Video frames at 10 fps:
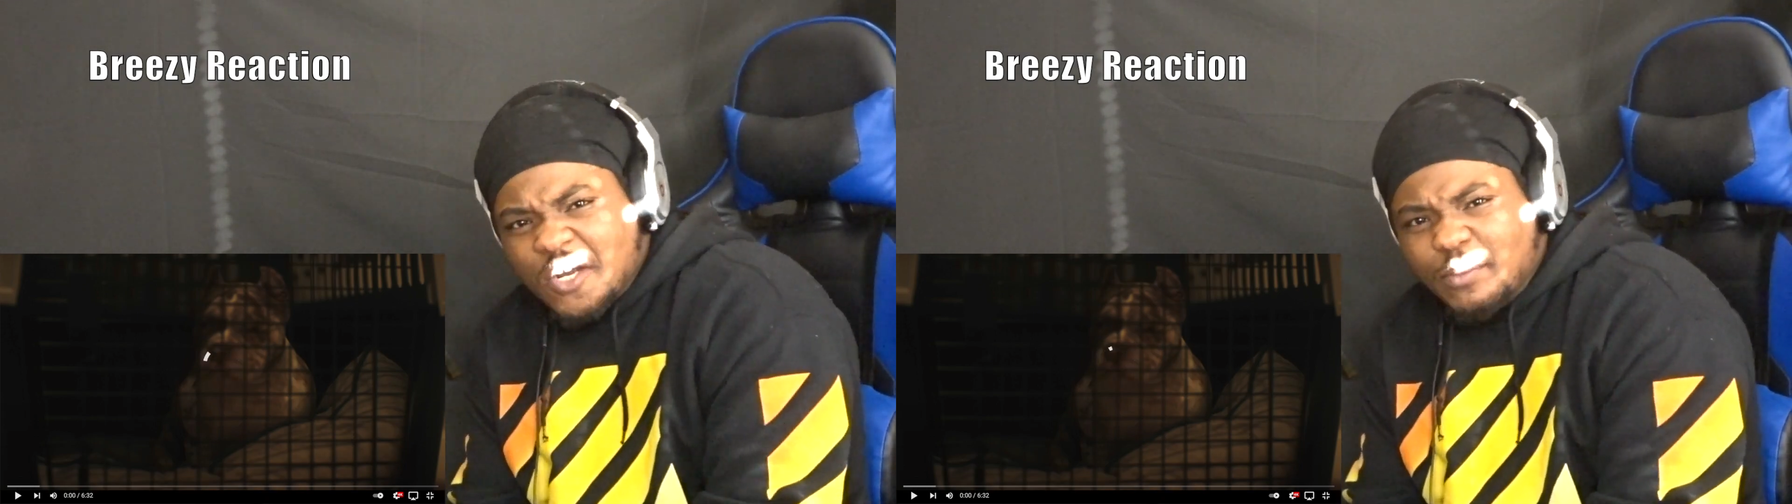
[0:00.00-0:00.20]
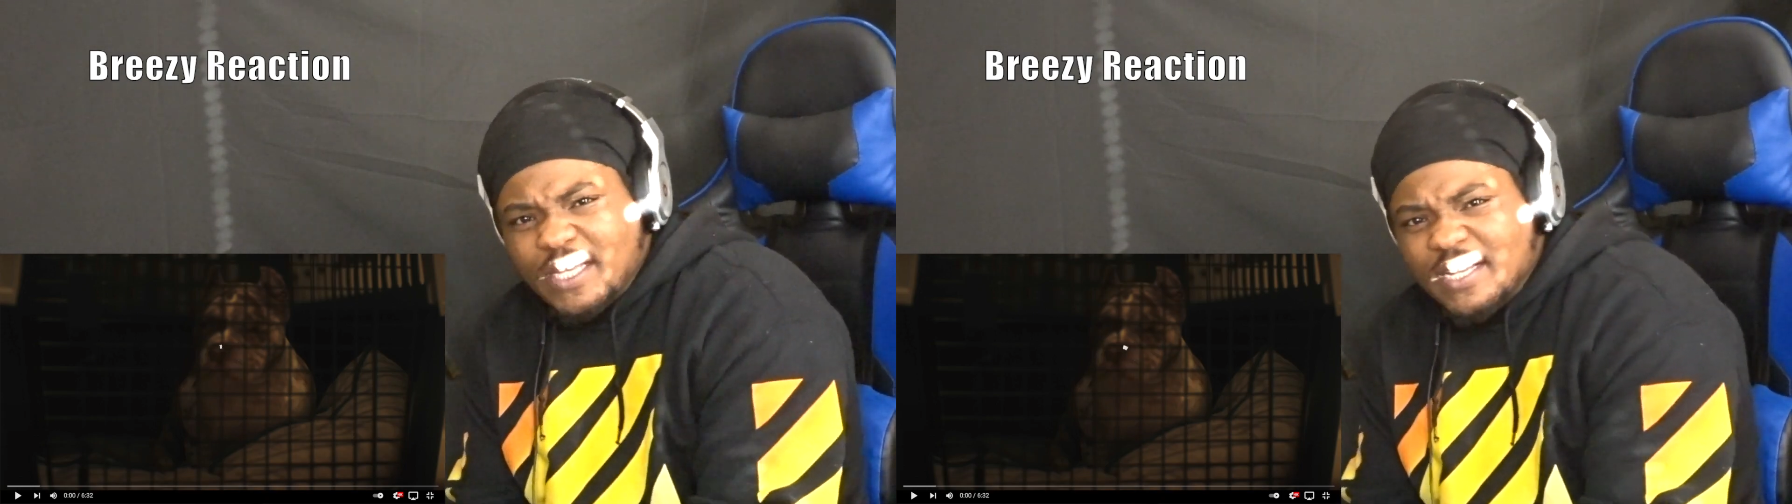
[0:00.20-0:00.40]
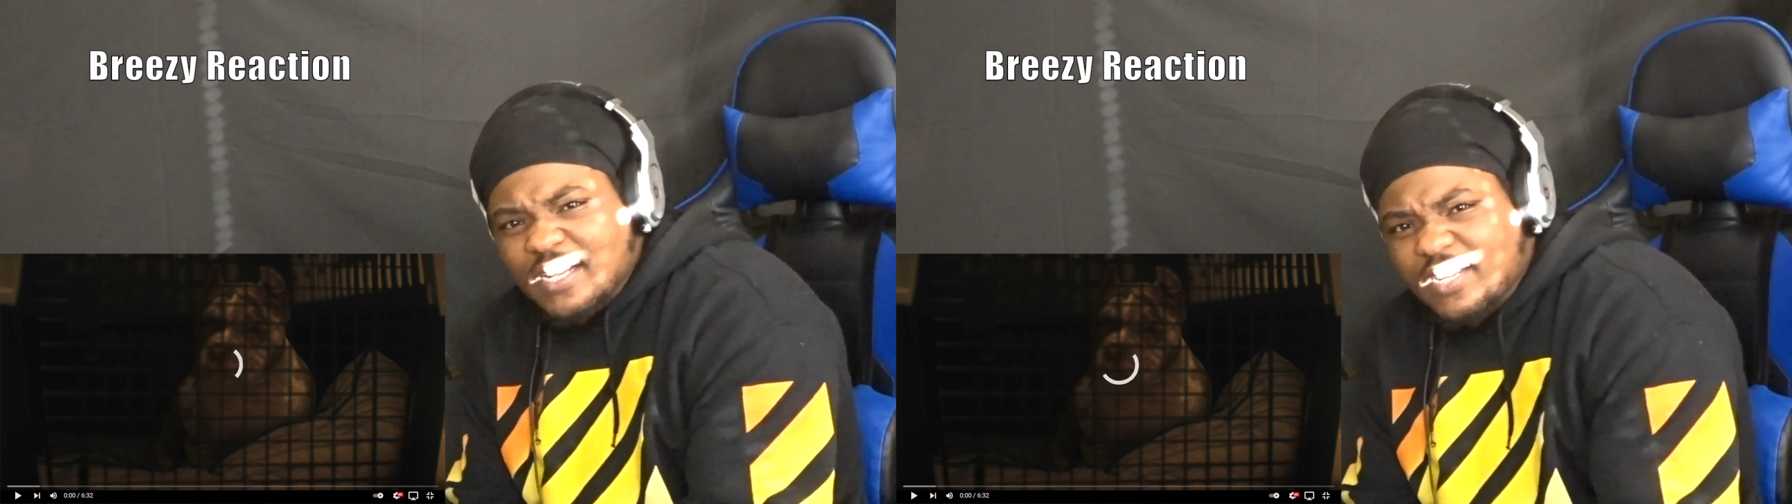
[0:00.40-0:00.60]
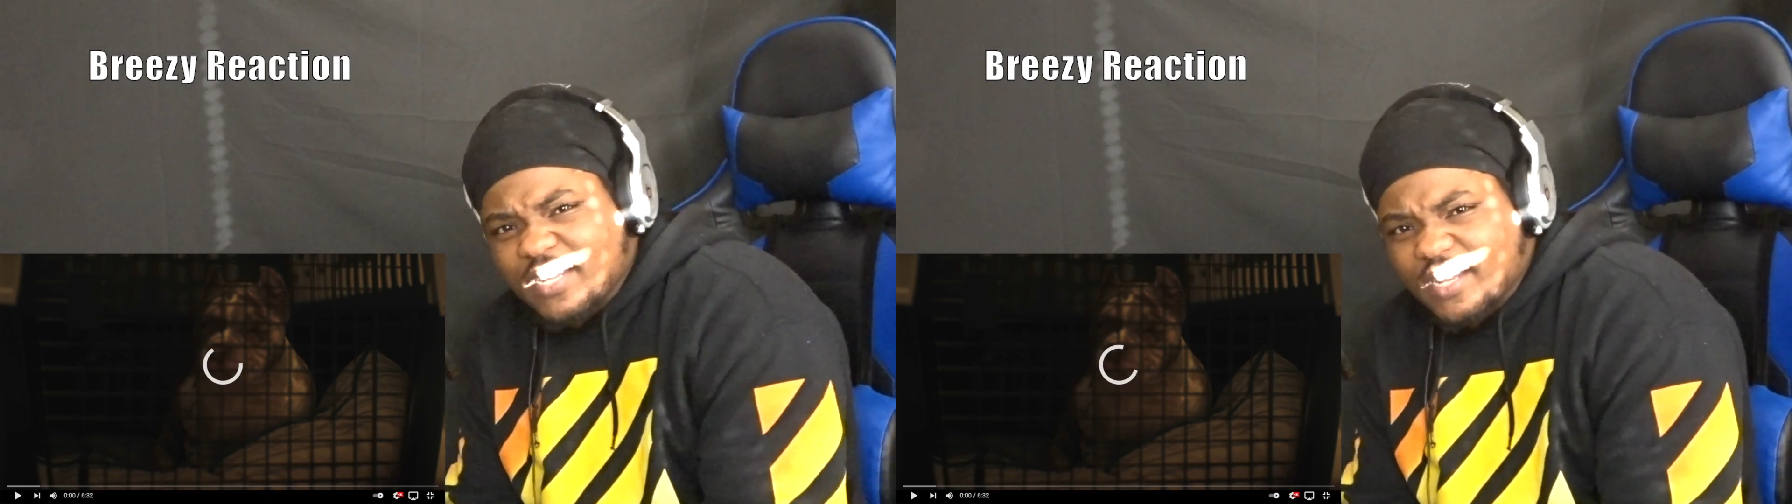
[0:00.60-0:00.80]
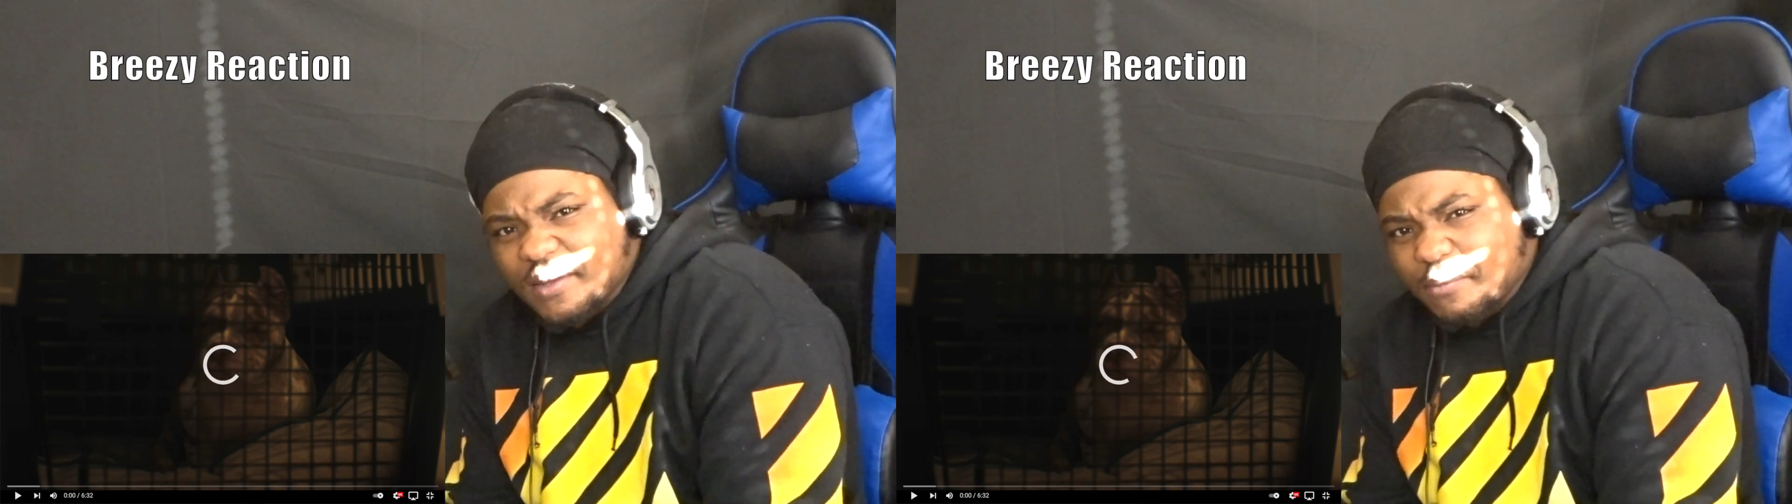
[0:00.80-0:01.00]
dropped that
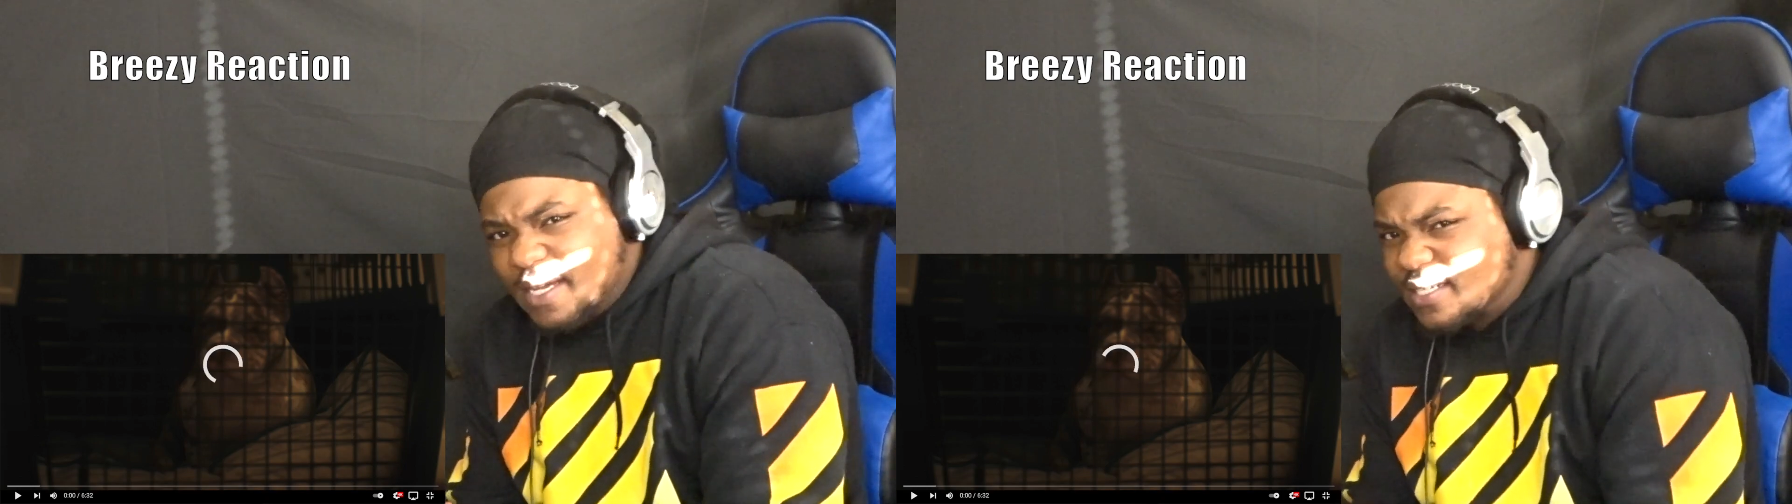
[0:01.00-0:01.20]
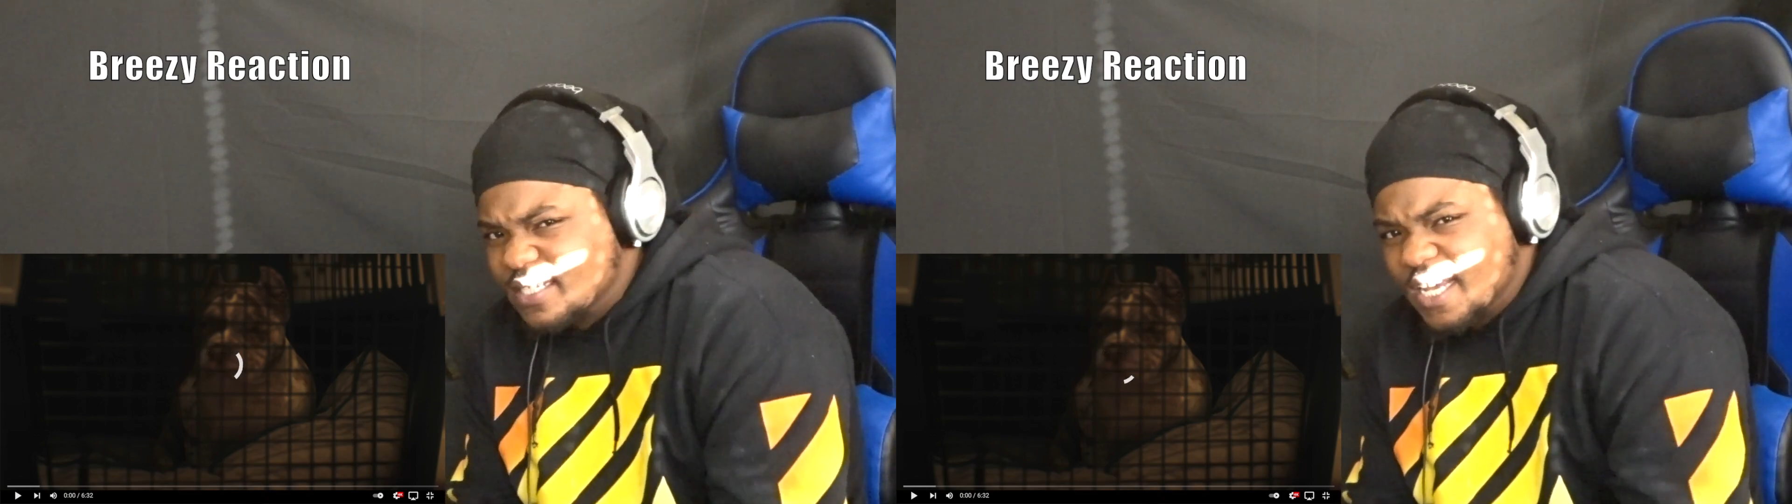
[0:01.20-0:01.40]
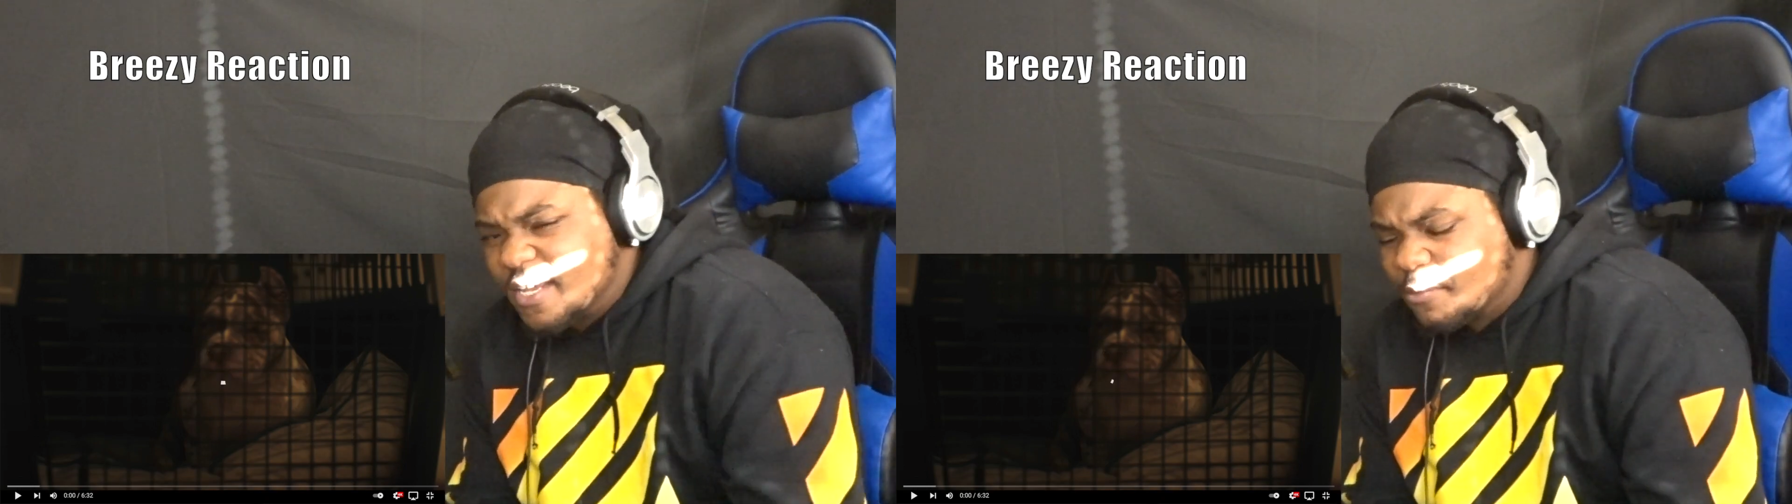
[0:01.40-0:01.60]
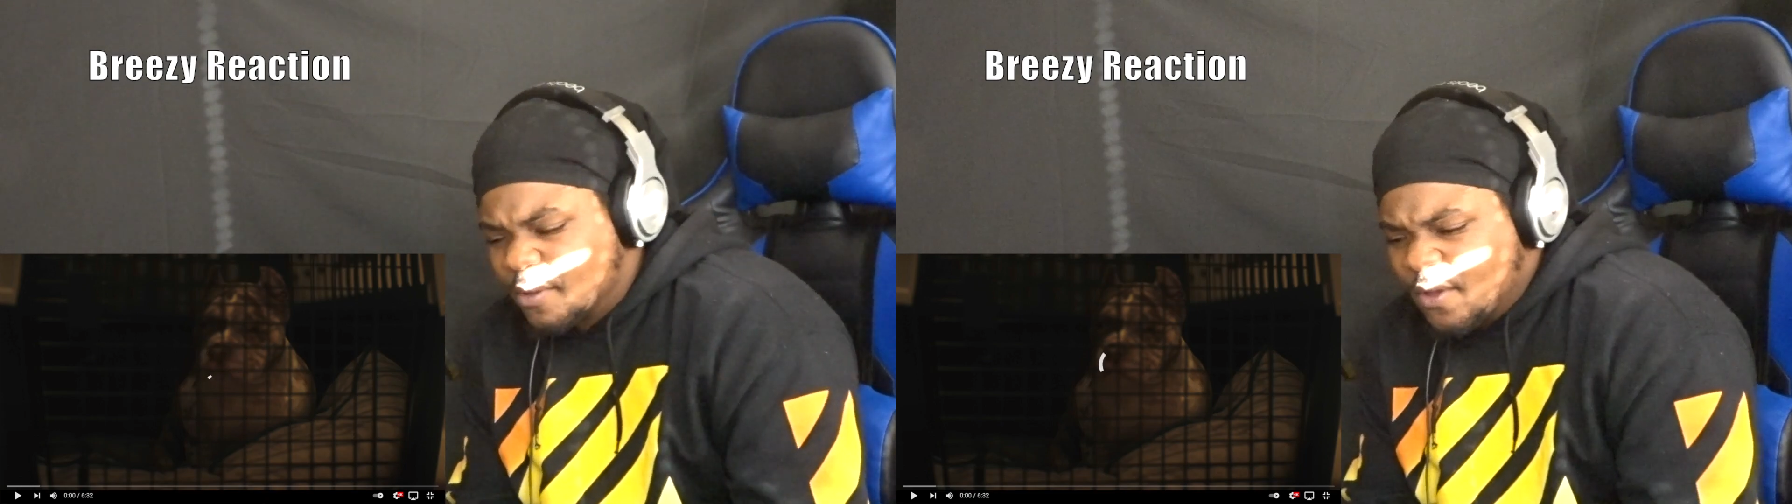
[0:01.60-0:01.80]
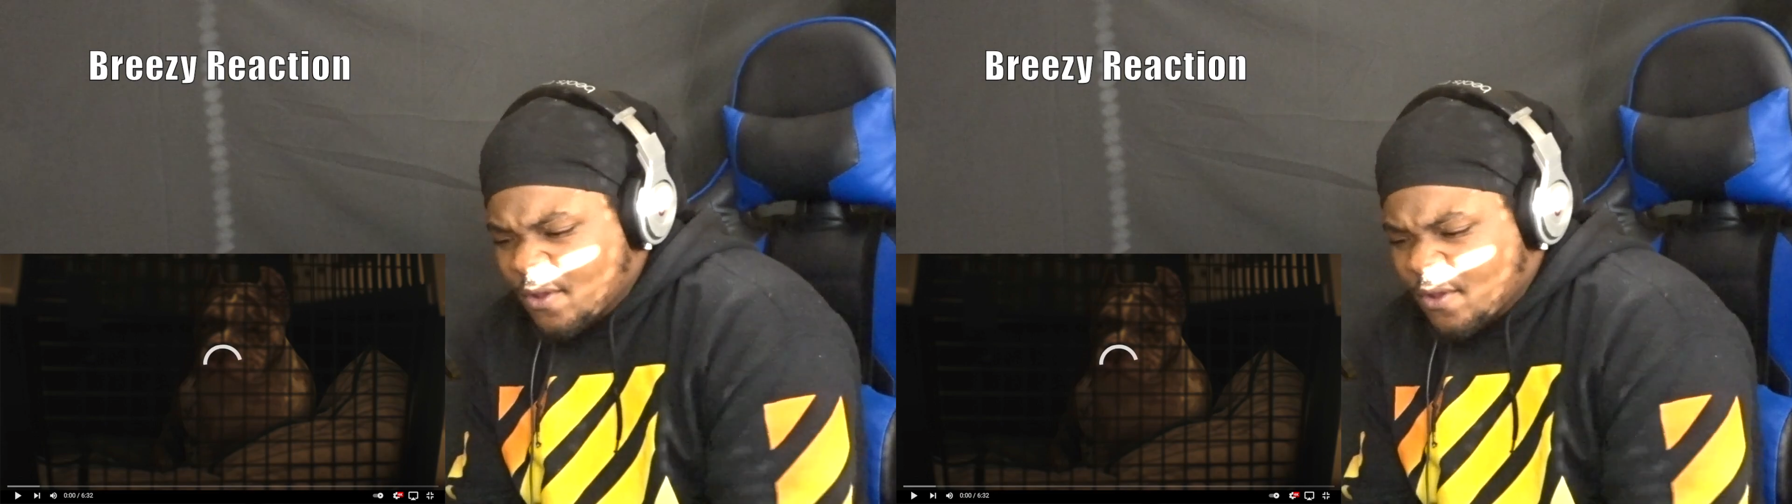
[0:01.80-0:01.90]
uh mixtape